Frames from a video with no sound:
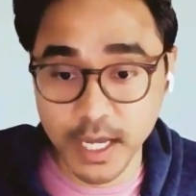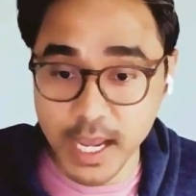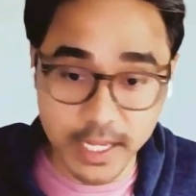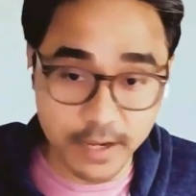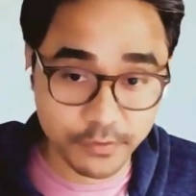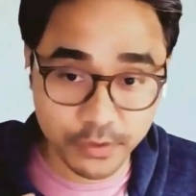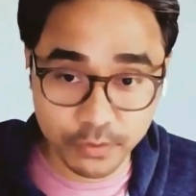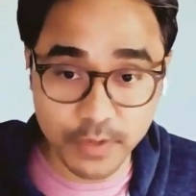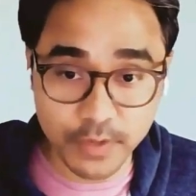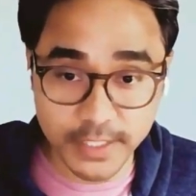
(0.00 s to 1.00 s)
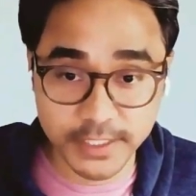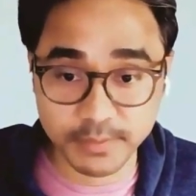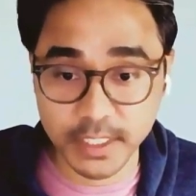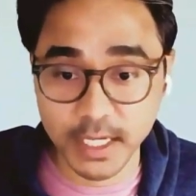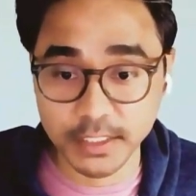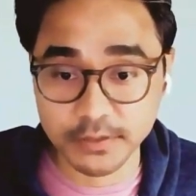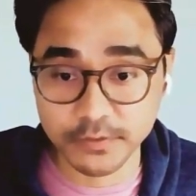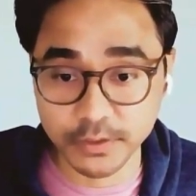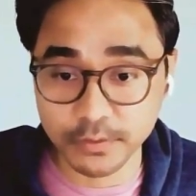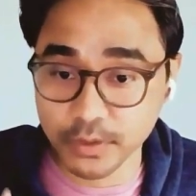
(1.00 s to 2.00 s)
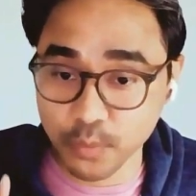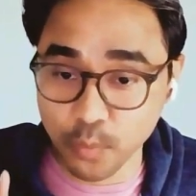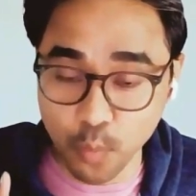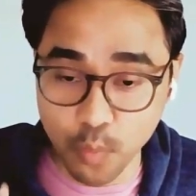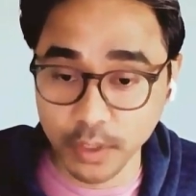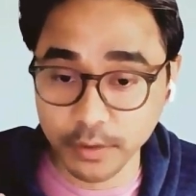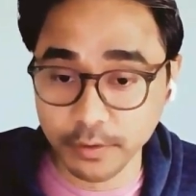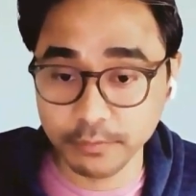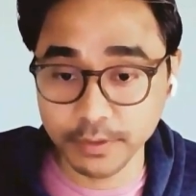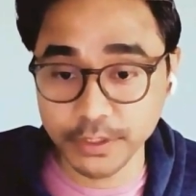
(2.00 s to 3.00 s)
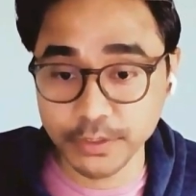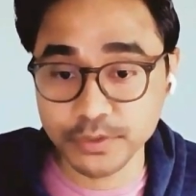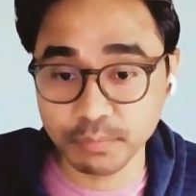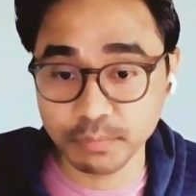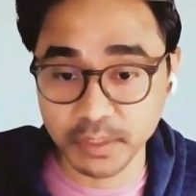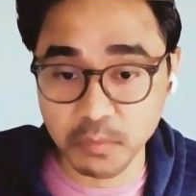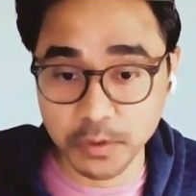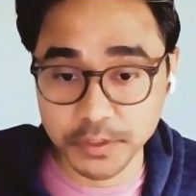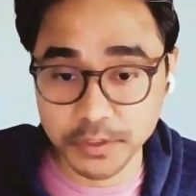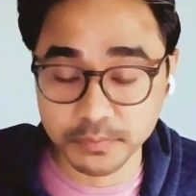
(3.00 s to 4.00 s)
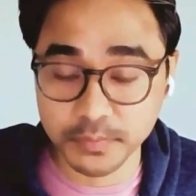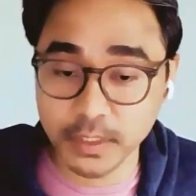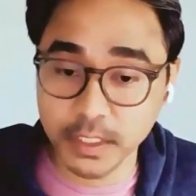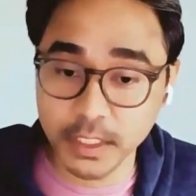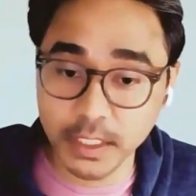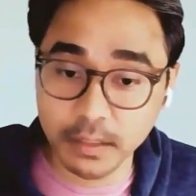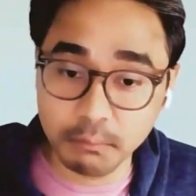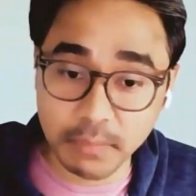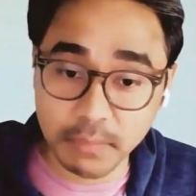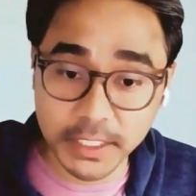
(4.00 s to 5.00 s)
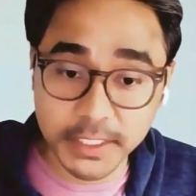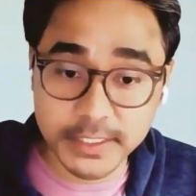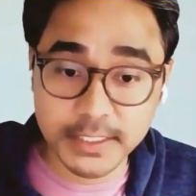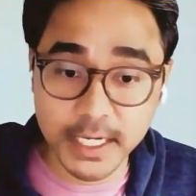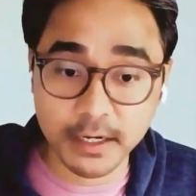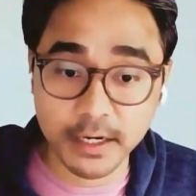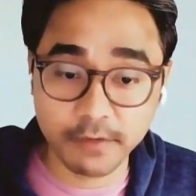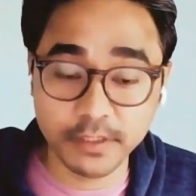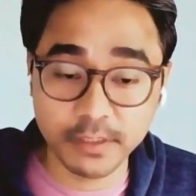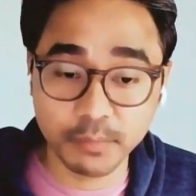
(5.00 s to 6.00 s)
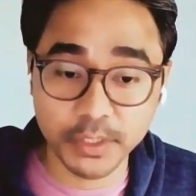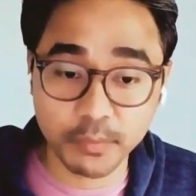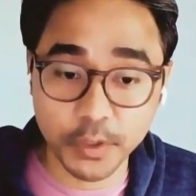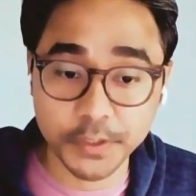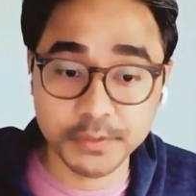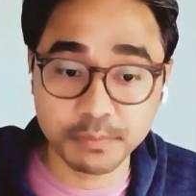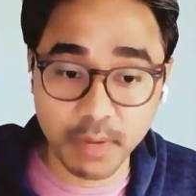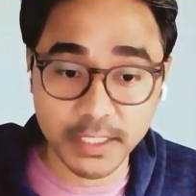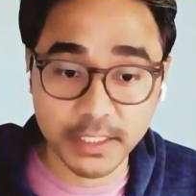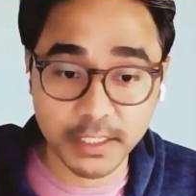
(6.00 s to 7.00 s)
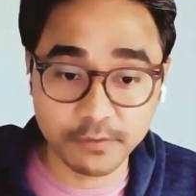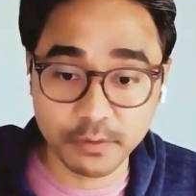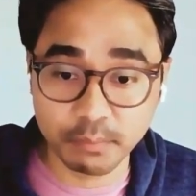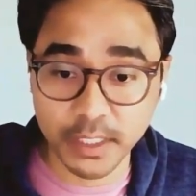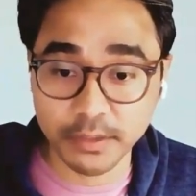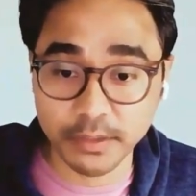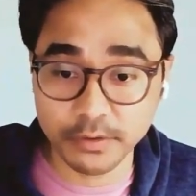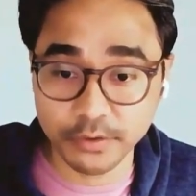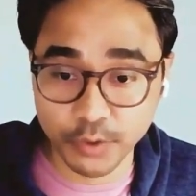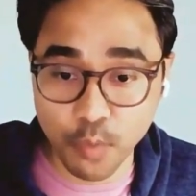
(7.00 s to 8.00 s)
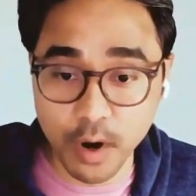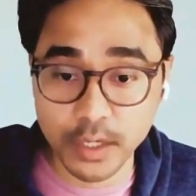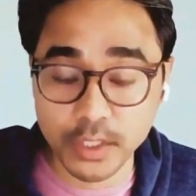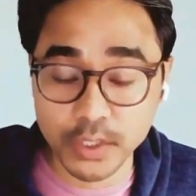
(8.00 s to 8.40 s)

And I have two adjustment guidelines for you. One, reduce metabolism. Medications that are heavily metabolized by the liver may require